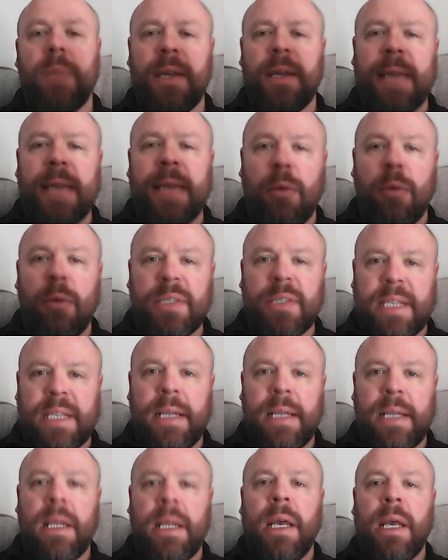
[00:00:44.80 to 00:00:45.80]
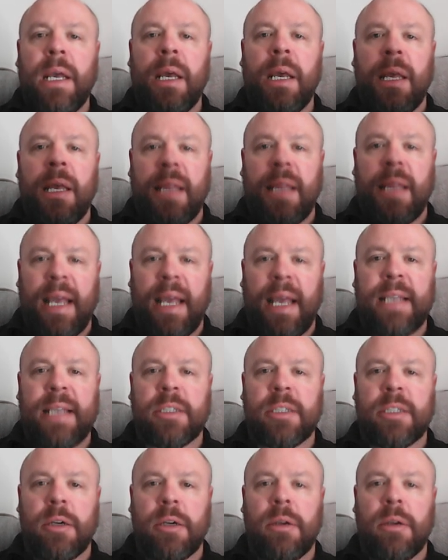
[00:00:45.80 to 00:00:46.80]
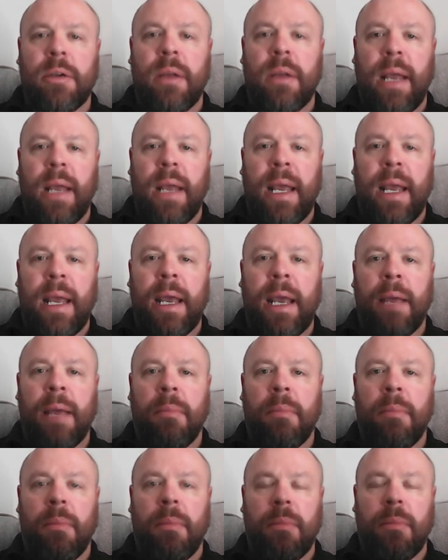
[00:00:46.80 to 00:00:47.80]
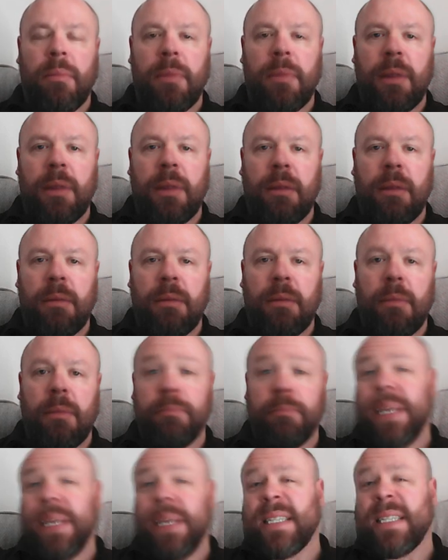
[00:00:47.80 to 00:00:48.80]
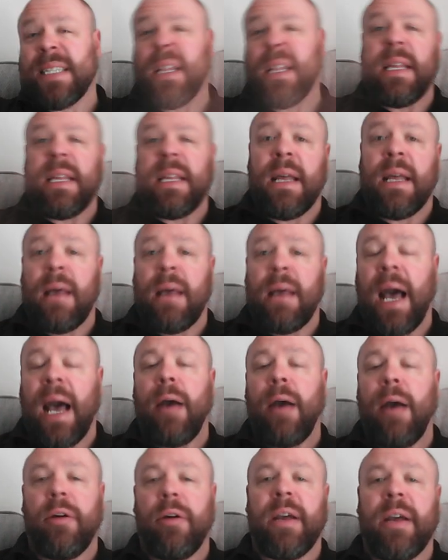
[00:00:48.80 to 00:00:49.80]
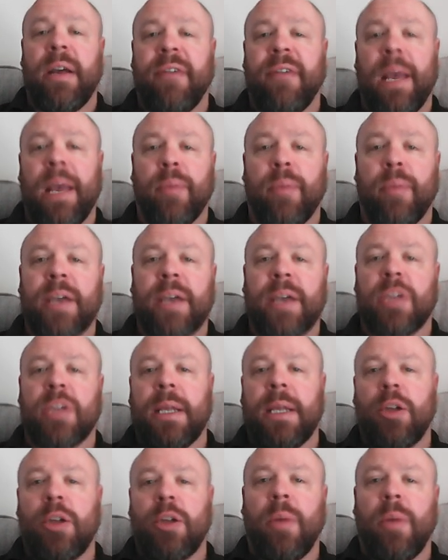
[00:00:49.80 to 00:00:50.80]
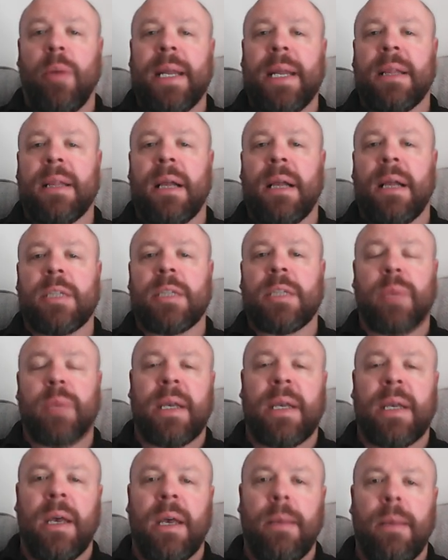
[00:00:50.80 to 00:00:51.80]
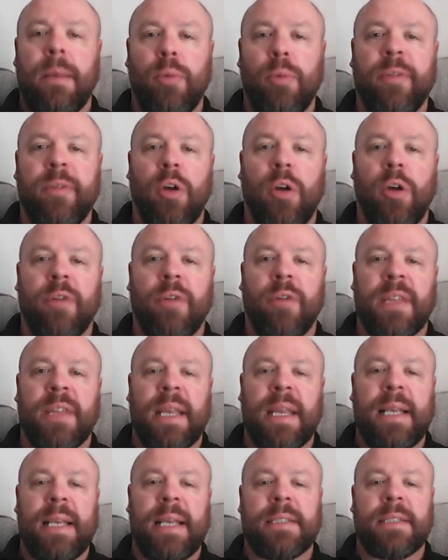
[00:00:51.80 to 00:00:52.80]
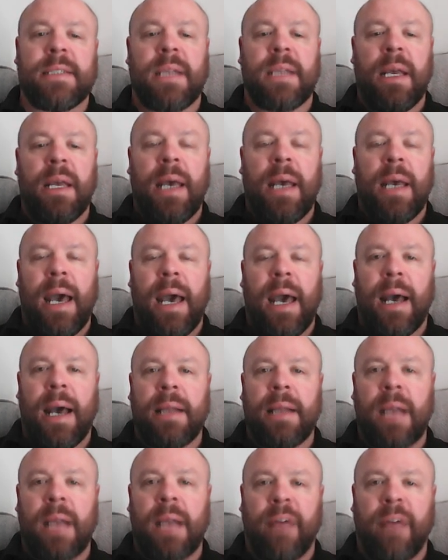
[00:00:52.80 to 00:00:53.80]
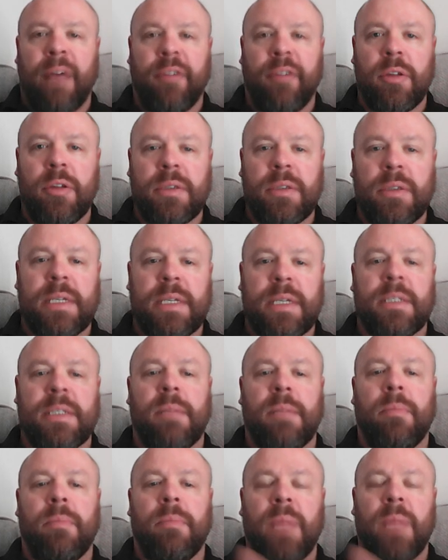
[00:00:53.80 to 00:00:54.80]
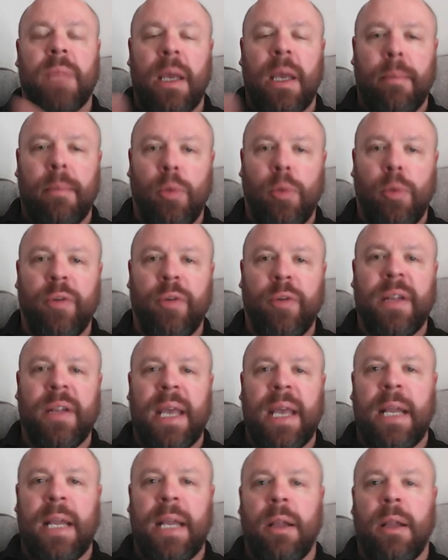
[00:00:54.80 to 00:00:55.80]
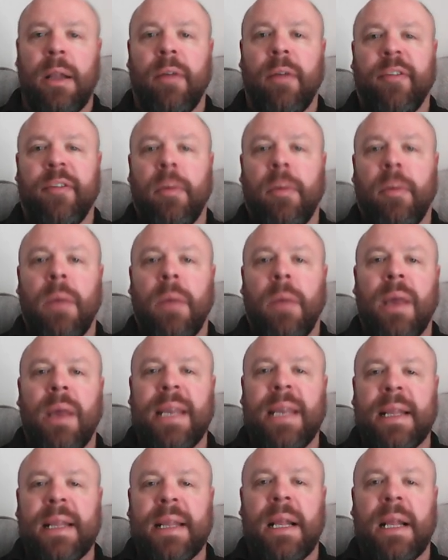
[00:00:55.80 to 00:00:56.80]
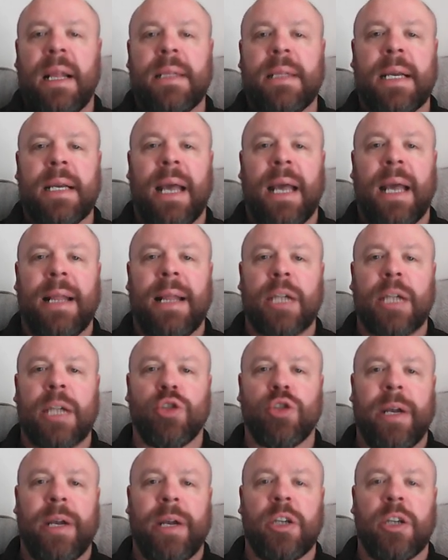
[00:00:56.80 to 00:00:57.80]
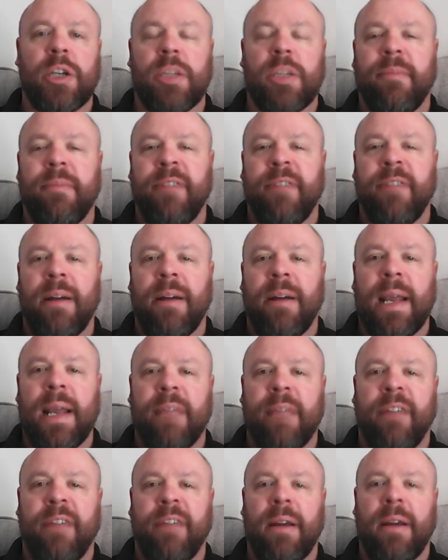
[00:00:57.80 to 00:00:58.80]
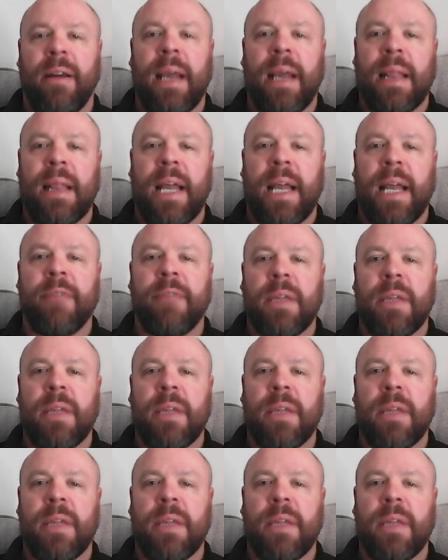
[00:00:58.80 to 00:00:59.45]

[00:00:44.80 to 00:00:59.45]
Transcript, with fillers: Then we've seen the Eastern, um, basically the area of high pressure that dominated last week, moving off to the East, and a frontal system moving in from the Atlantic, and that triggered some very, very lively